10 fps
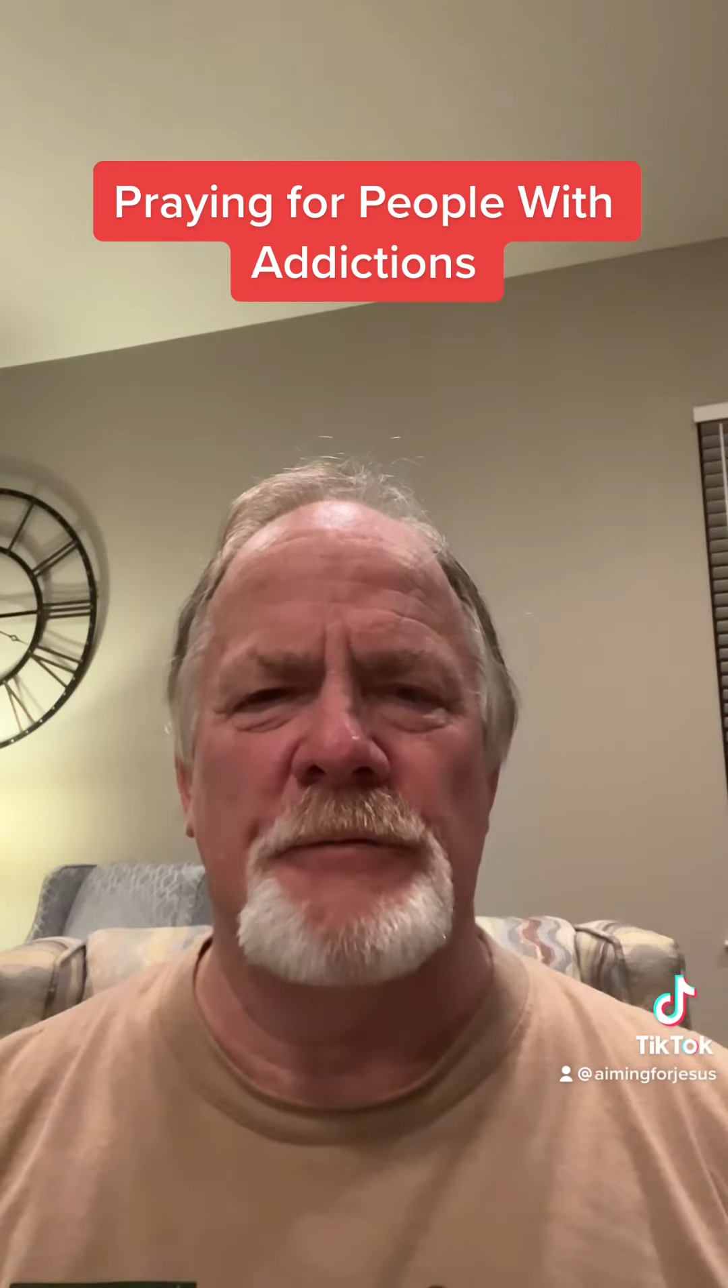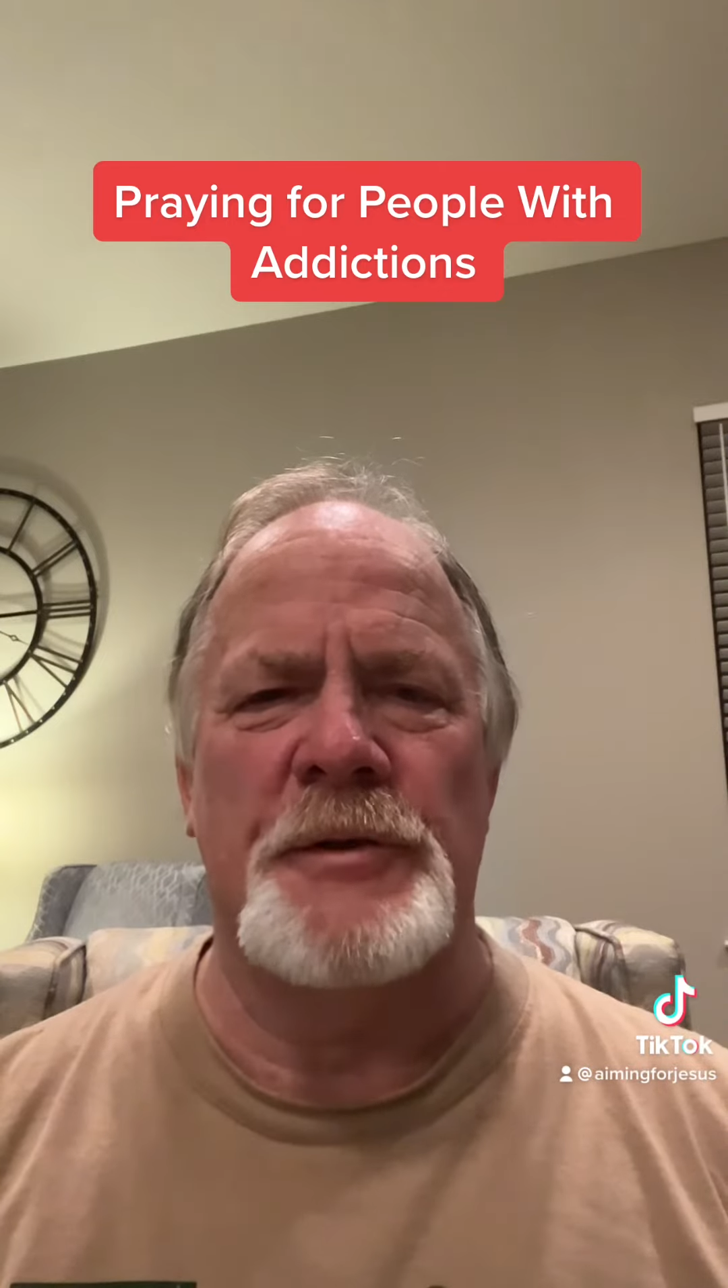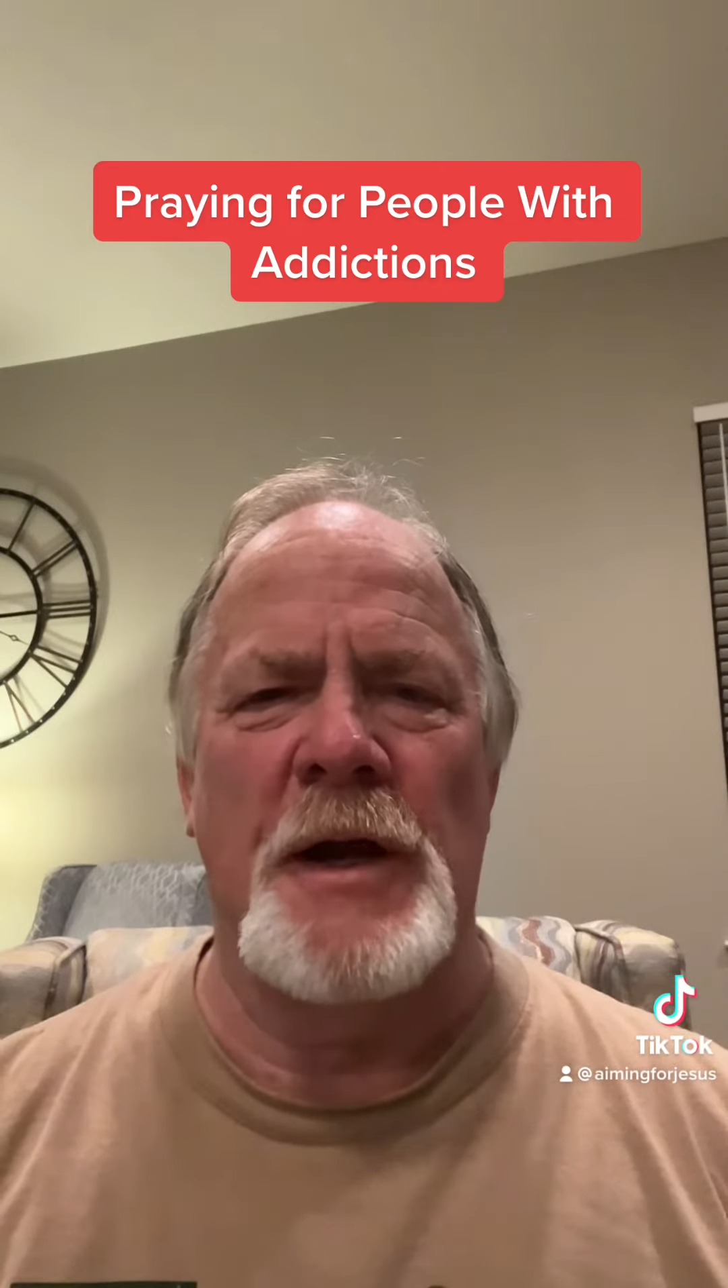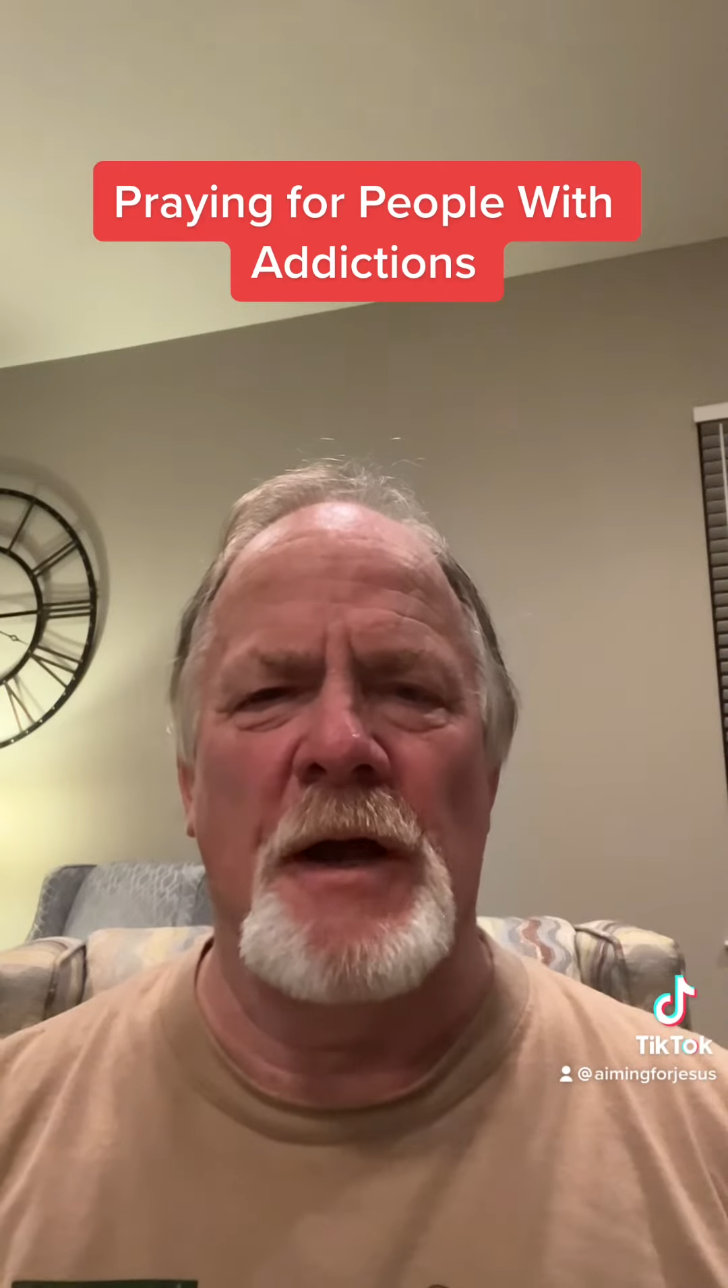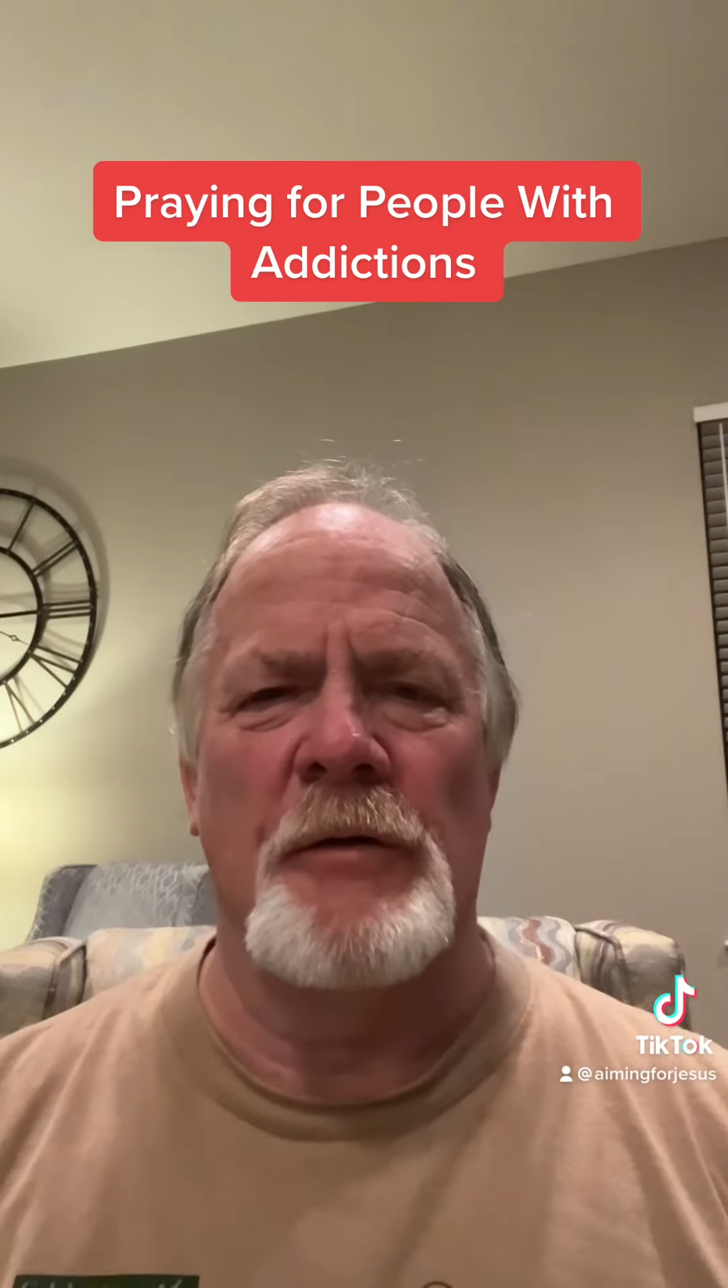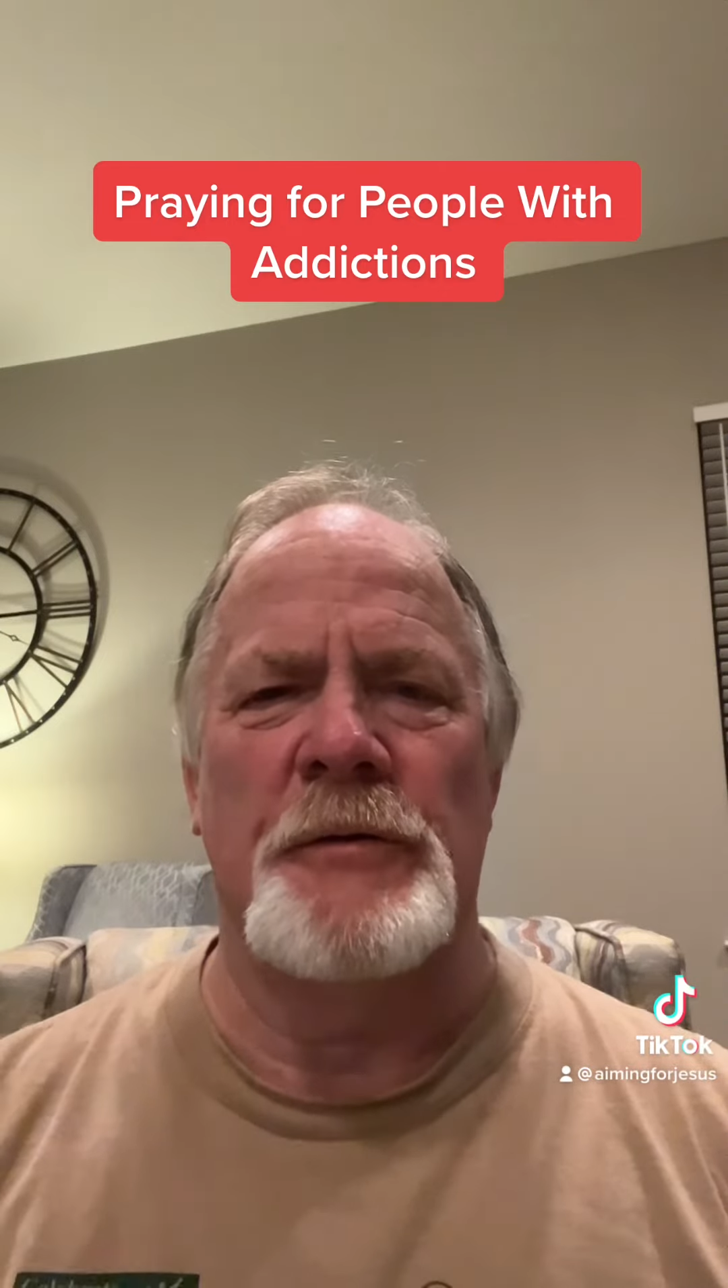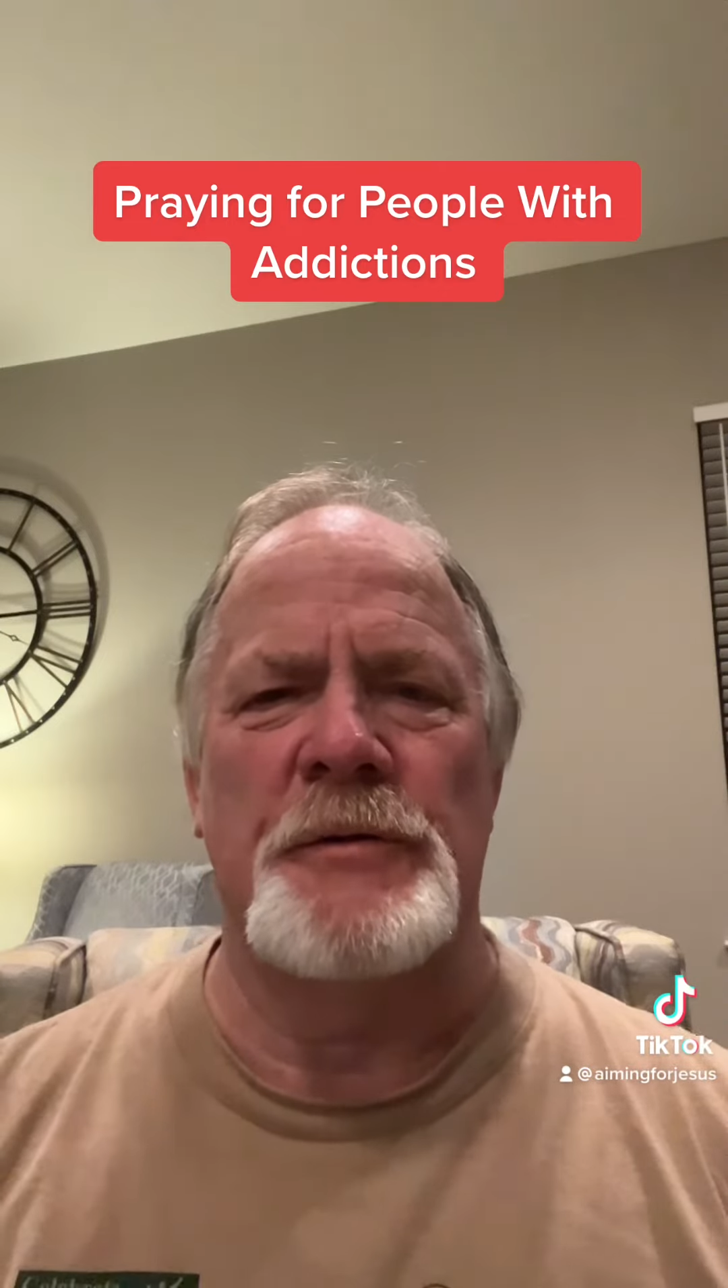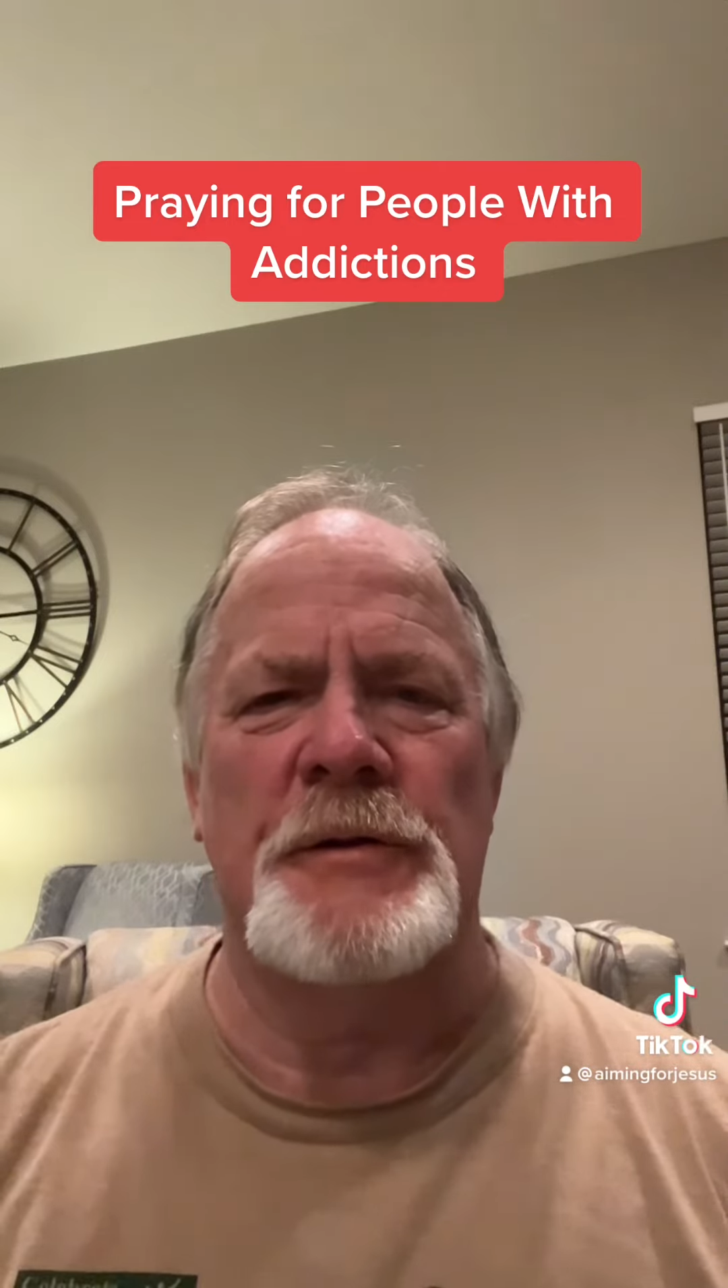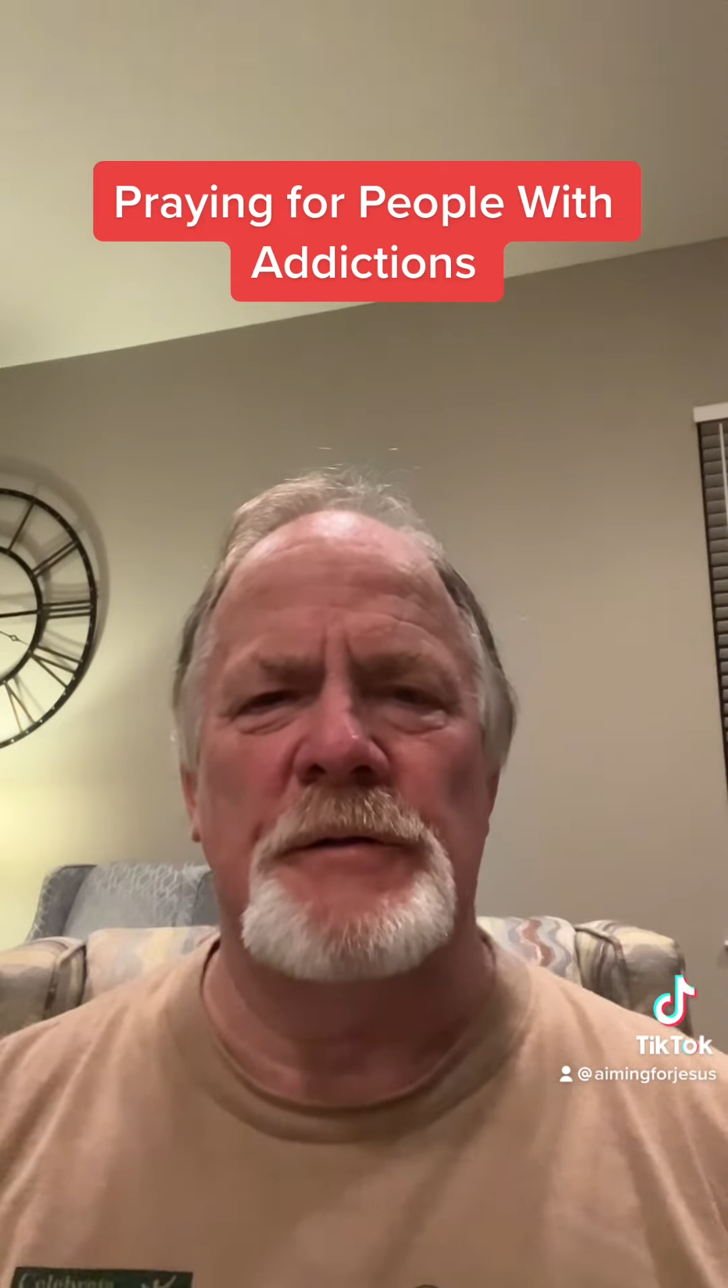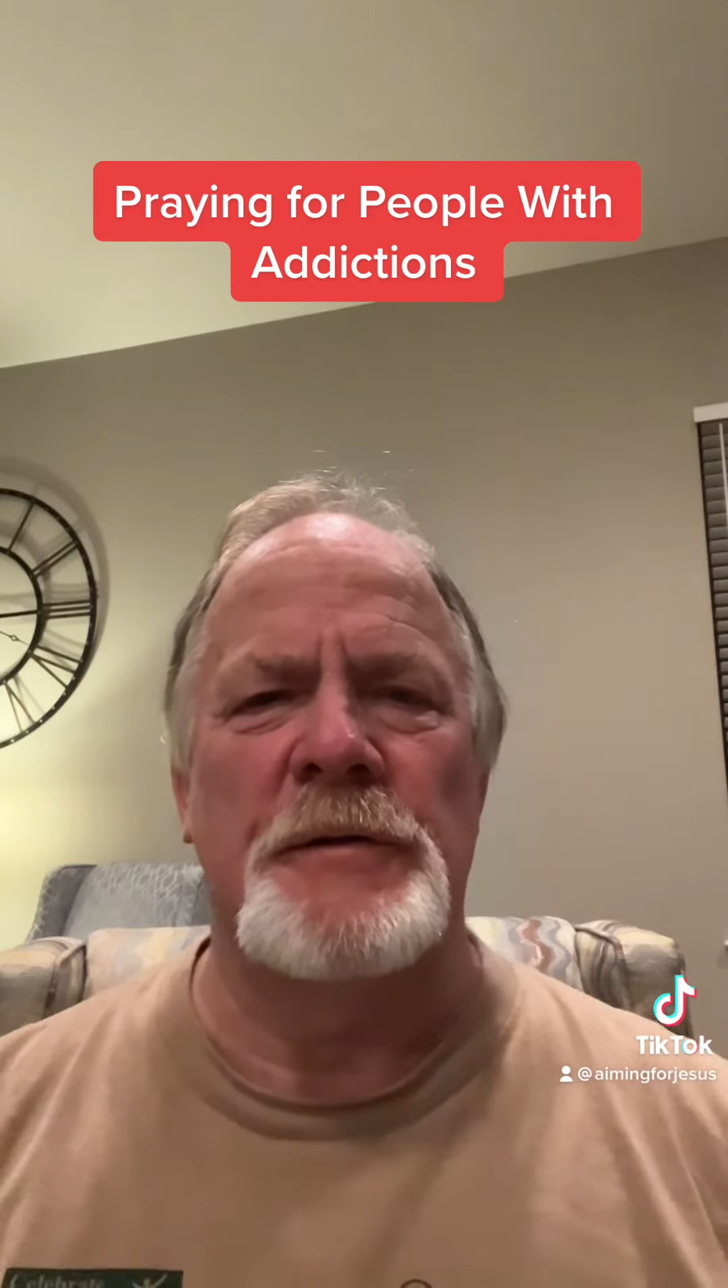
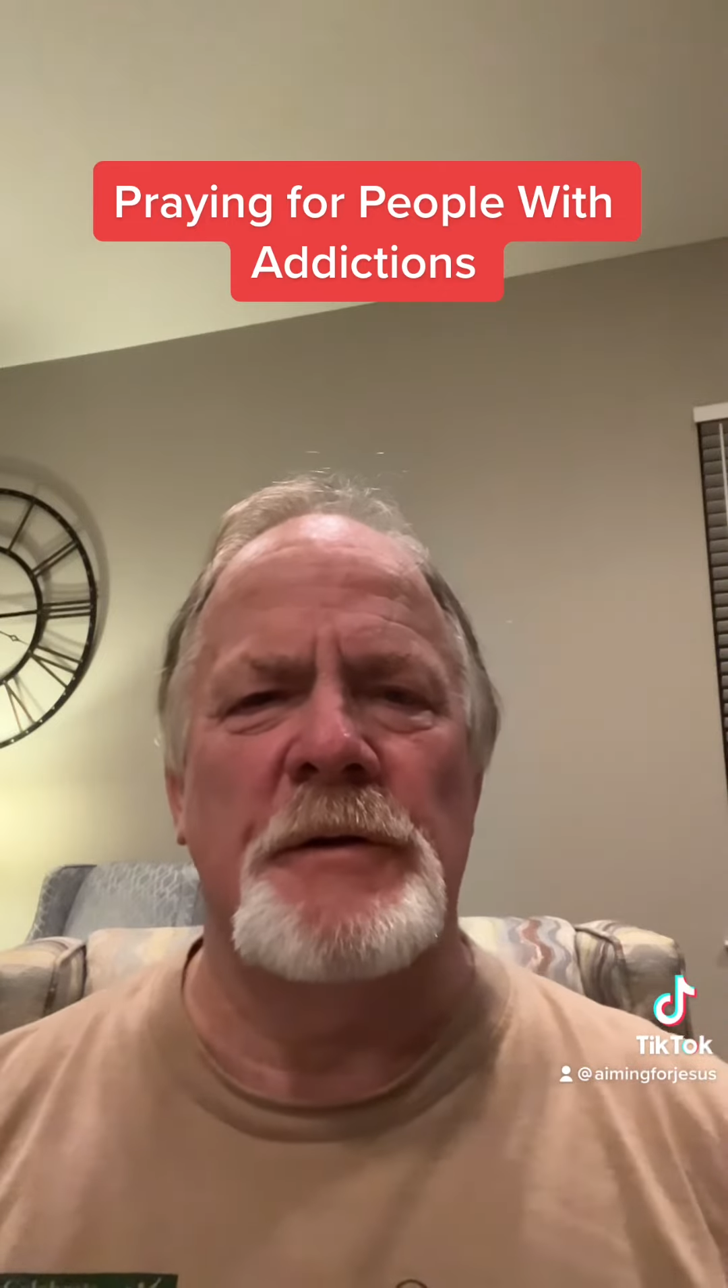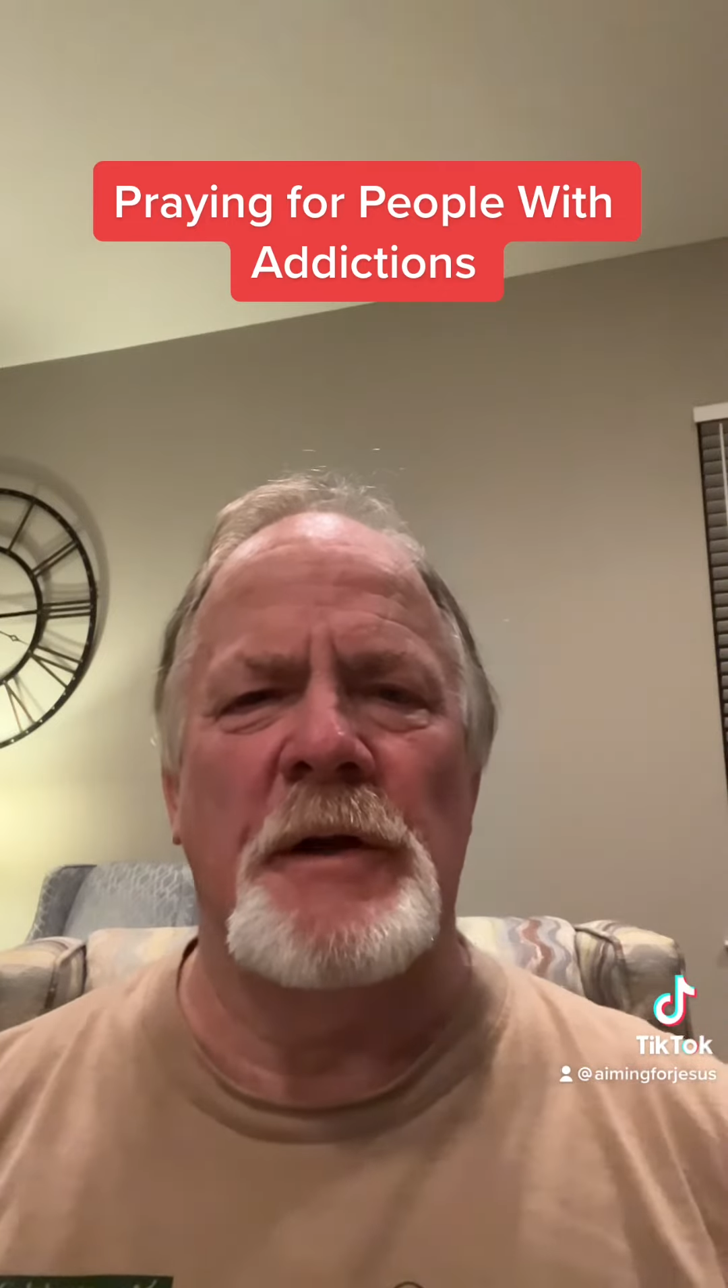challenges